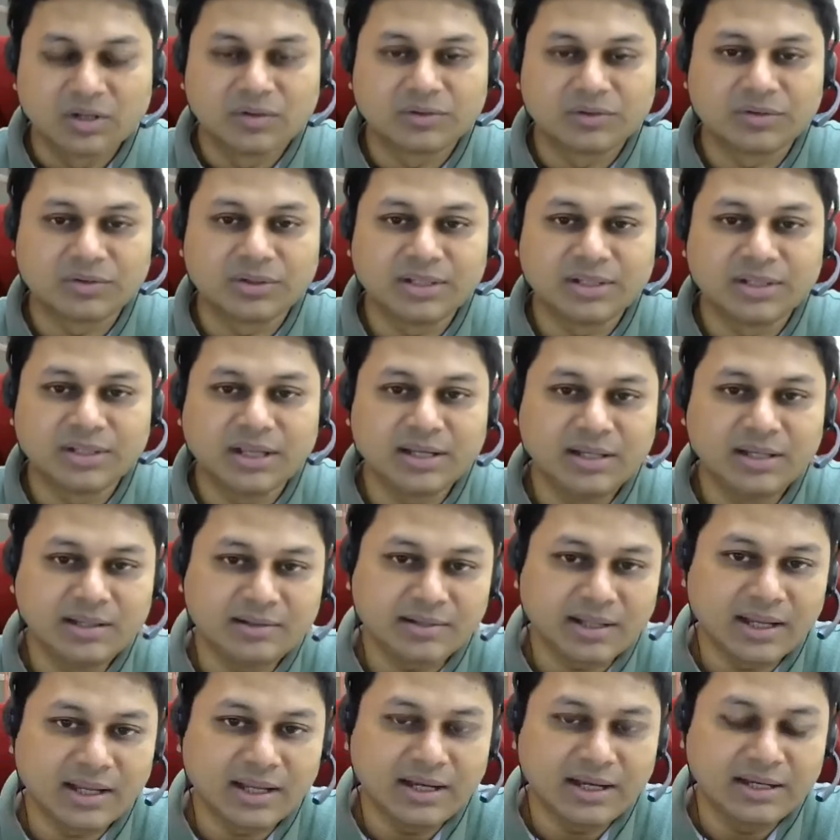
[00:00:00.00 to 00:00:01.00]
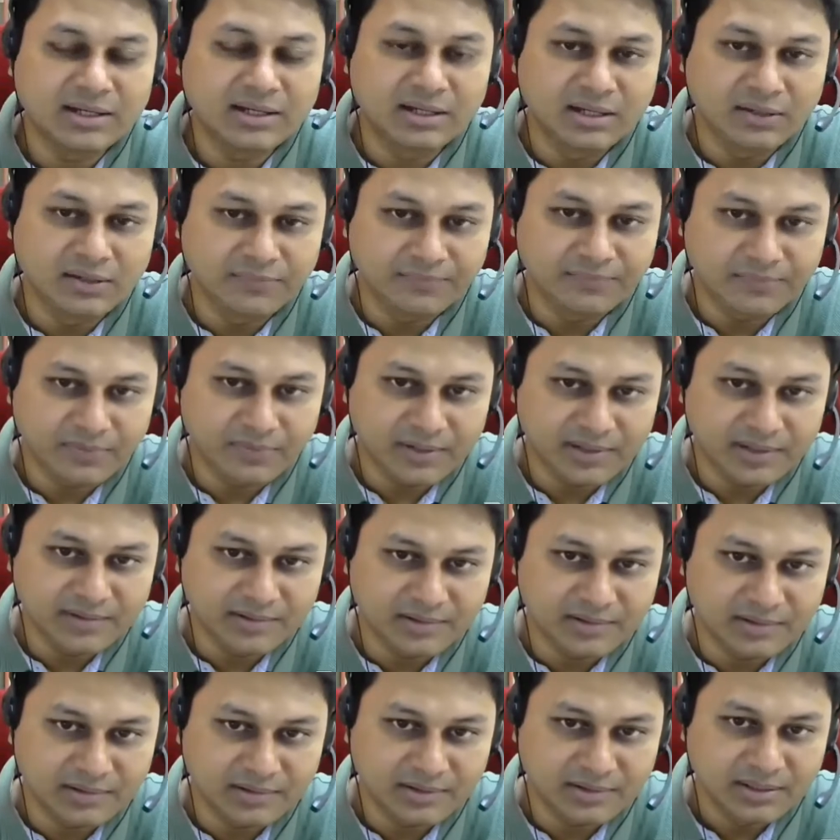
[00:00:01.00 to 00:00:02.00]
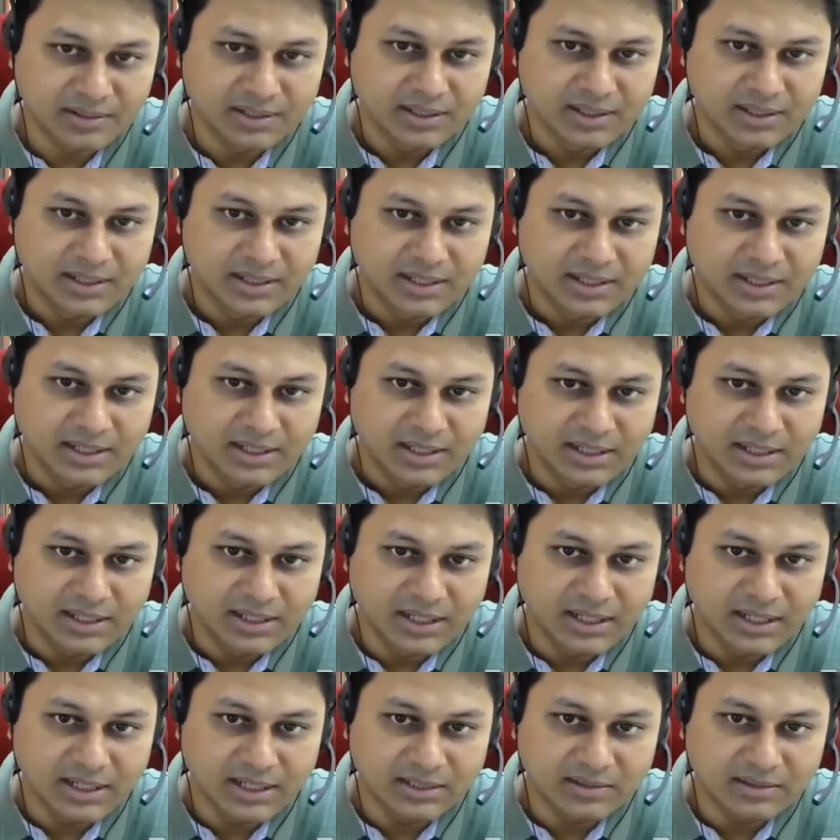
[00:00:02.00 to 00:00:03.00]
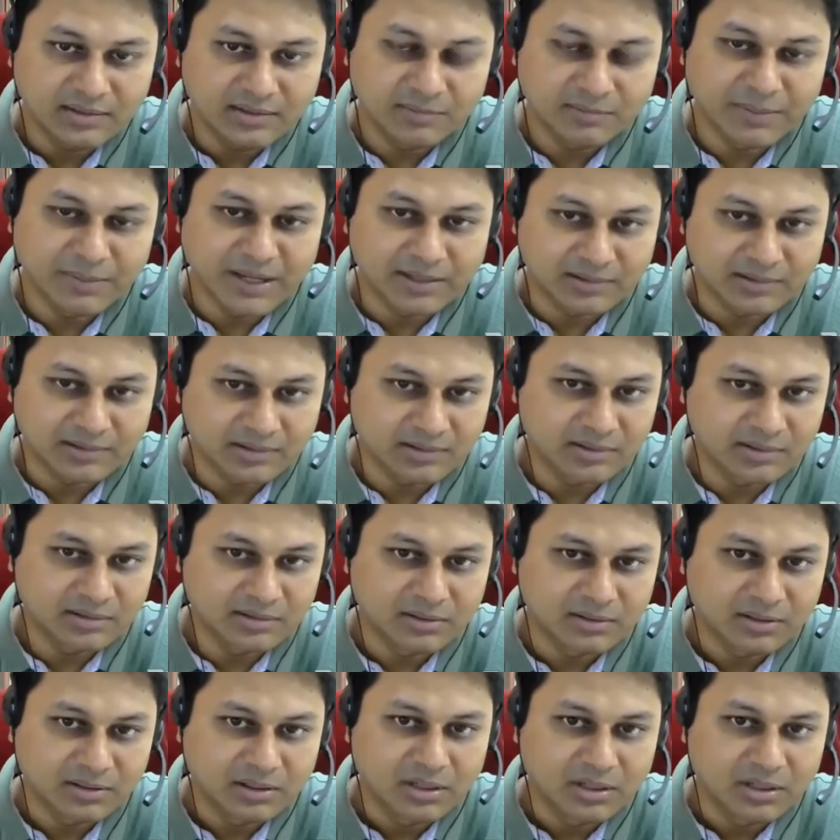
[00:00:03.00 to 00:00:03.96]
So there is a difference in space.